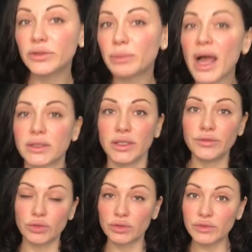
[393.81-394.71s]
But
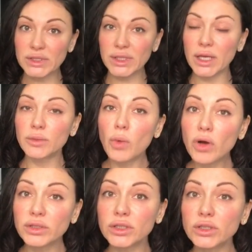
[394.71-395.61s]
if you investigate
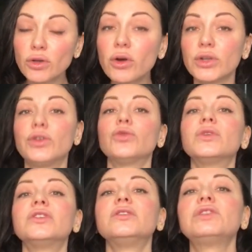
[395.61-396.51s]
more the story, you
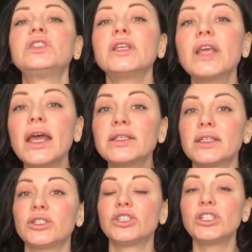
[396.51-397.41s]
will investigate
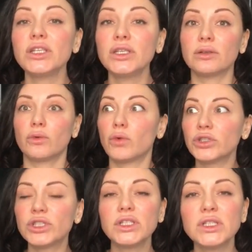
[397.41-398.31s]
that she,
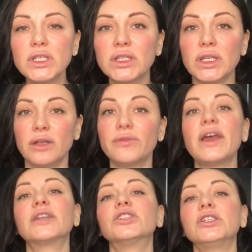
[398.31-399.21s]
what she did, in
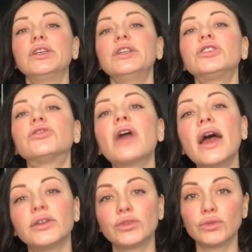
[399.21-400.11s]
fact, she
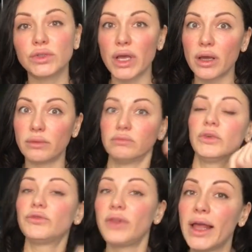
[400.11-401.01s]
entered to the
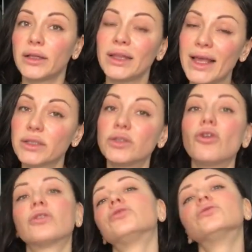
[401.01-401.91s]
flat next
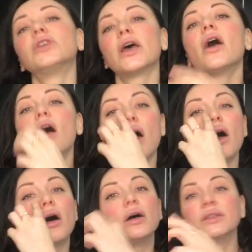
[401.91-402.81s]
door to
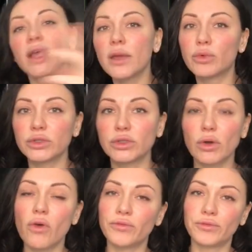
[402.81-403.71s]
the neighbors
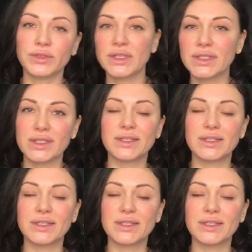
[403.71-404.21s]
of this